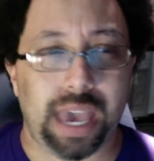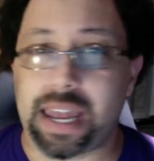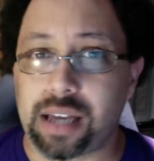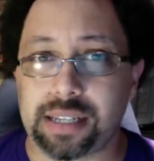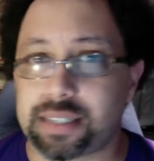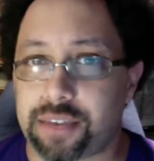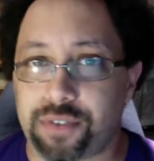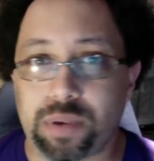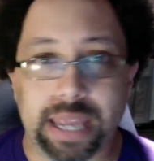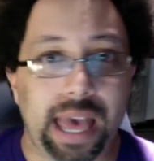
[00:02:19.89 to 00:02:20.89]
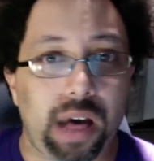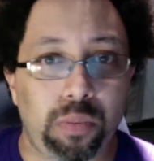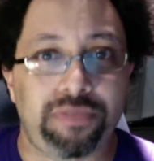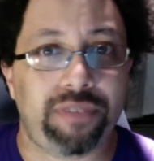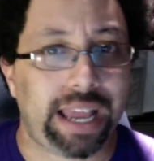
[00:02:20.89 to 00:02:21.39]
And honestly, if you can
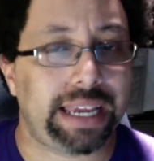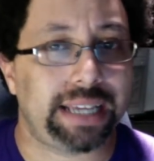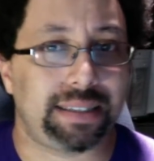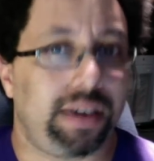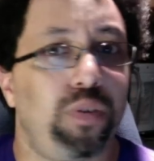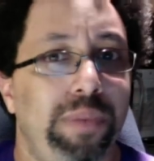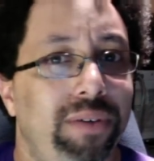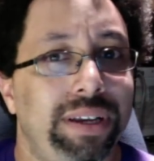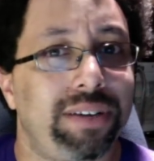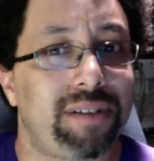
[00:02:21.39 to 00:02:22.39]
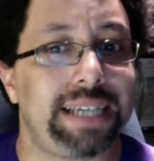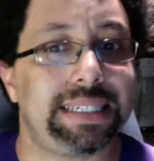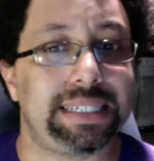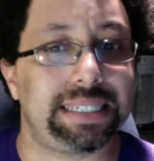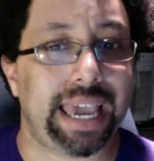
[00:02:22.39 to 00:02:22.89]
help fight against the opioid
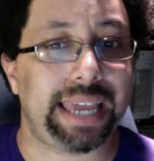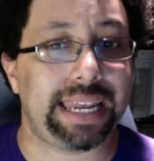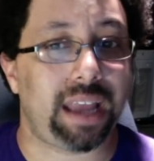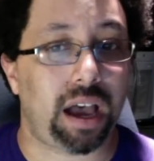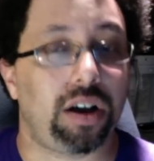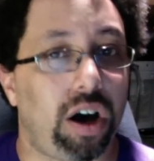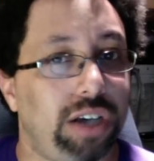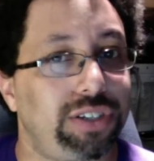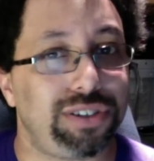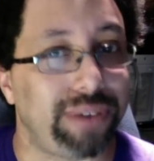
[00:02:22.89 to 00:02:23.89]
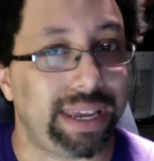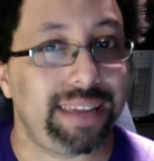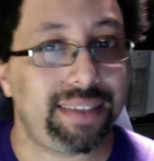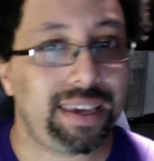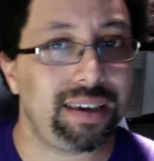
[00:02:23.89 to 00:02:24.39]
crisis and it not cost you
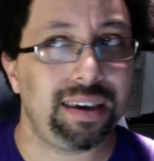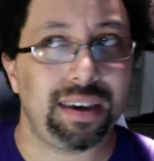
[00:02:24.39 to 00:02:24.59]
anything,